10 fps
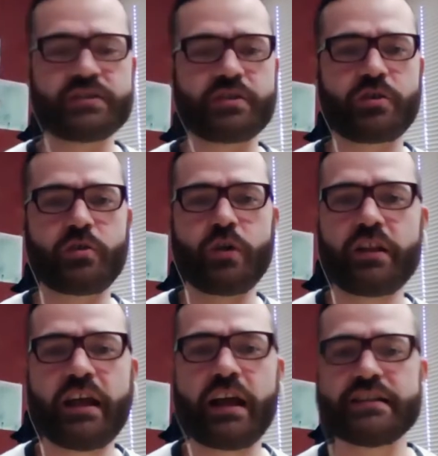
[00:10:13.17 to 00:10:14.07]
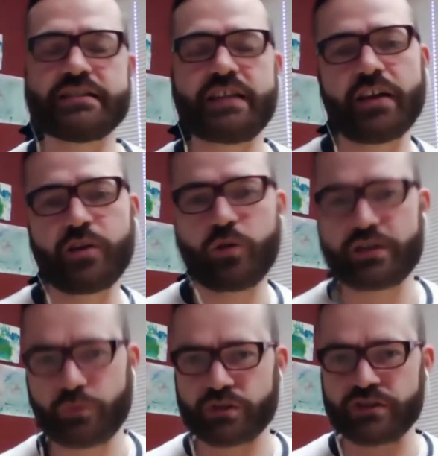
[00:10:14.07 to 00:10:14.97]
quickly, second
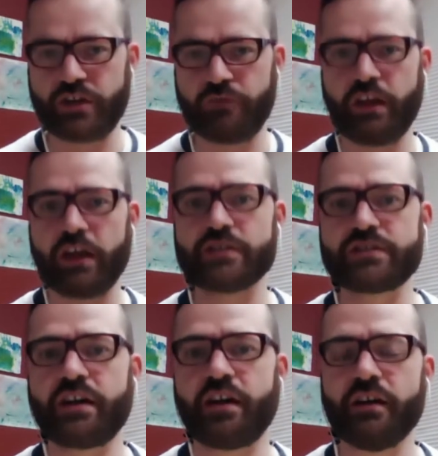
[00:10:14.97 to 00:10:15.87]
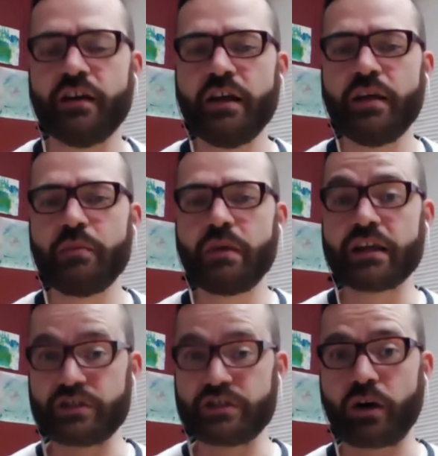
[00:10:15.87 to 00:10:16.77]
question, we'll shift gears here
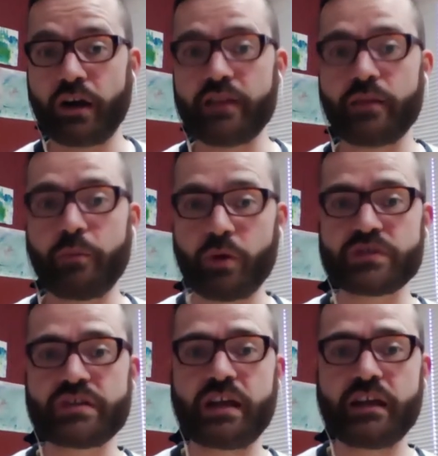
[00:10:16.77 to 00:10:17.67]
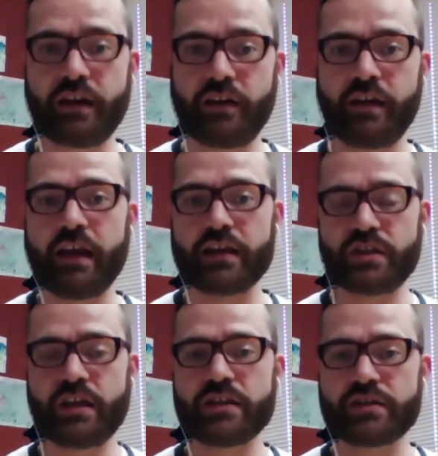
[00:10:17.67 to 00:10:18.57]
because you are in the post-secondary
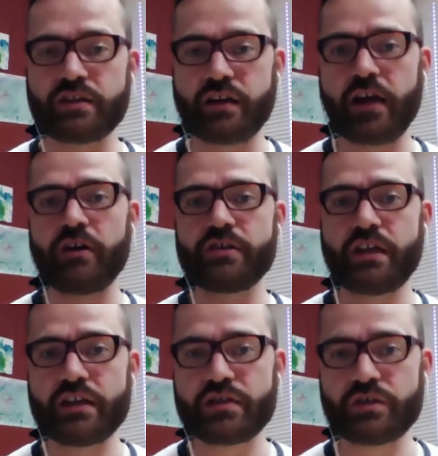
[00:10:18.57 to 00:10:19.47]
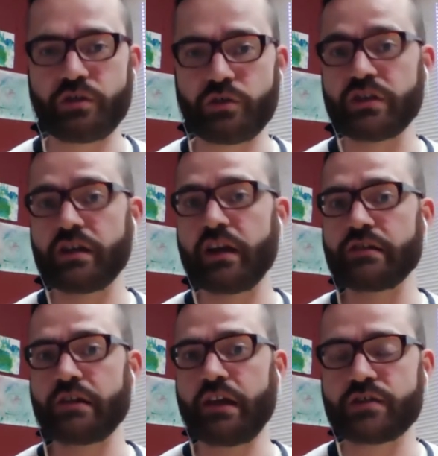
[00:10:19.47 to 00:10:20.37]
education, higher education, Christian
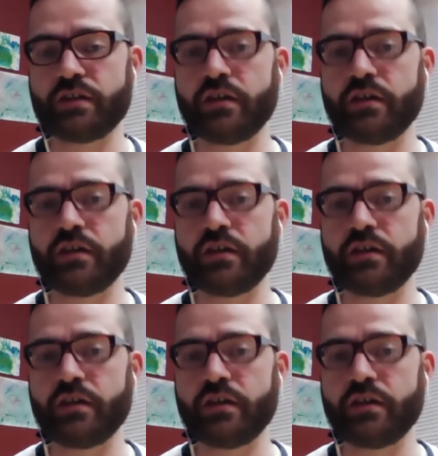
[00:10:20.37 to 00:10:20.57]
education